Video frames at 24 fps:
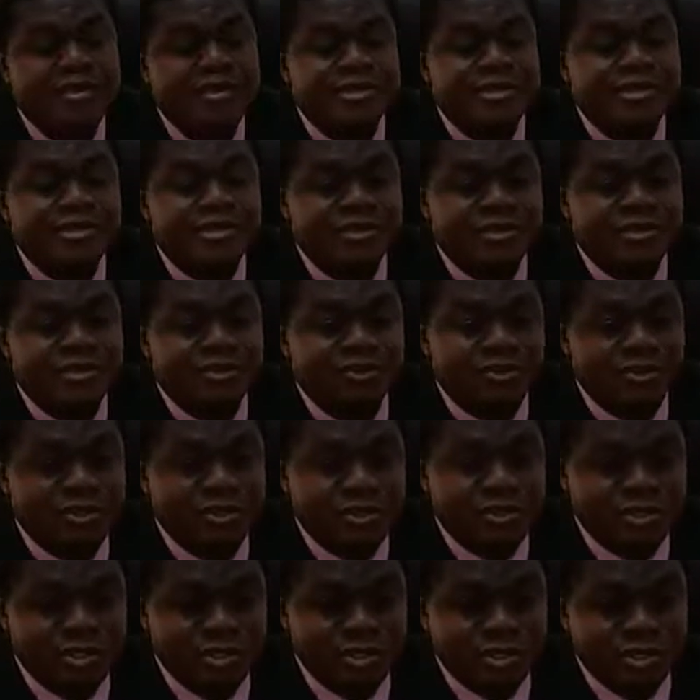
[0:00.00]
Hills in the
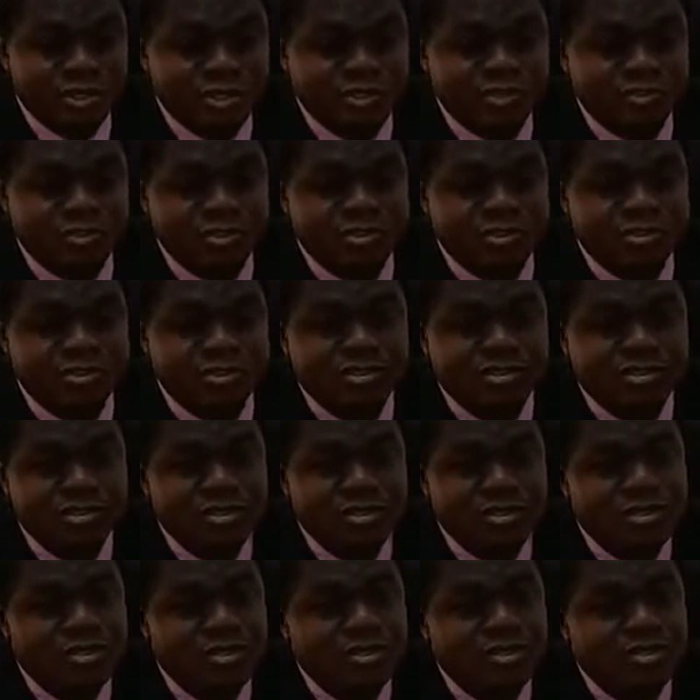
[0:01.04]
Tonkoli districts
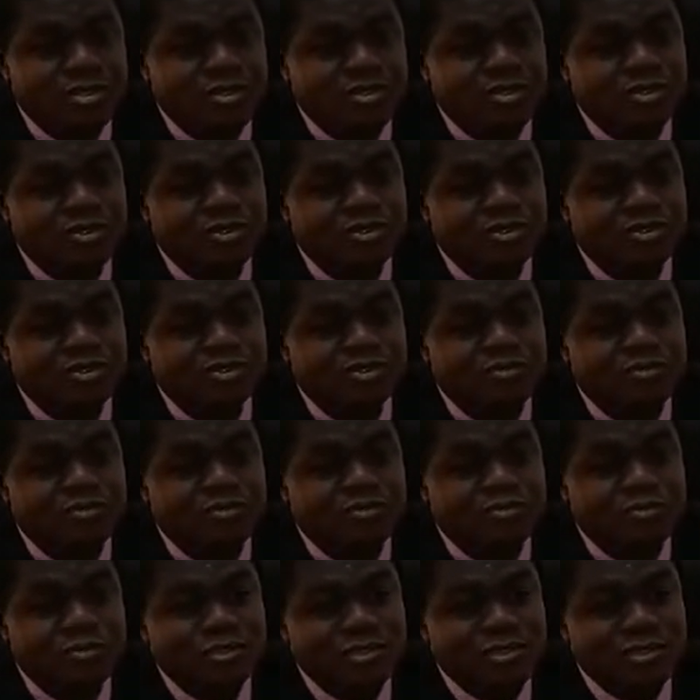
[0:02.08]

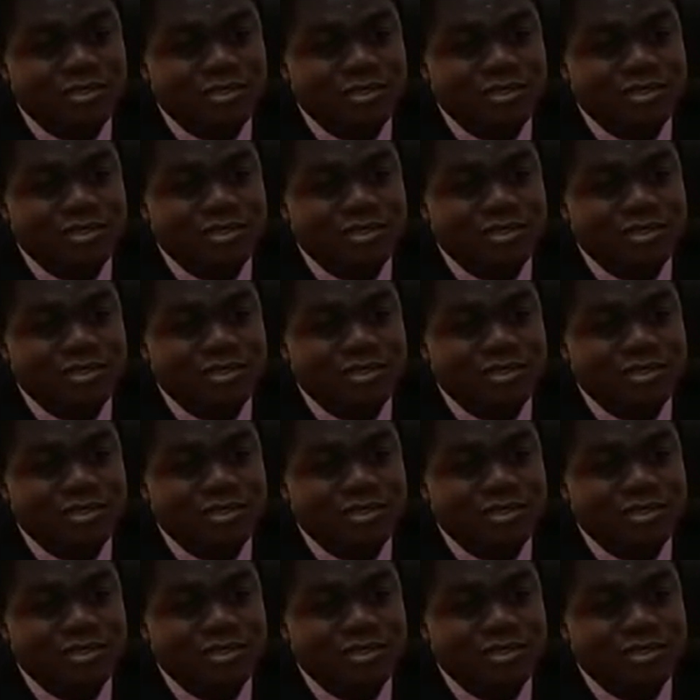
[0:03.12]
with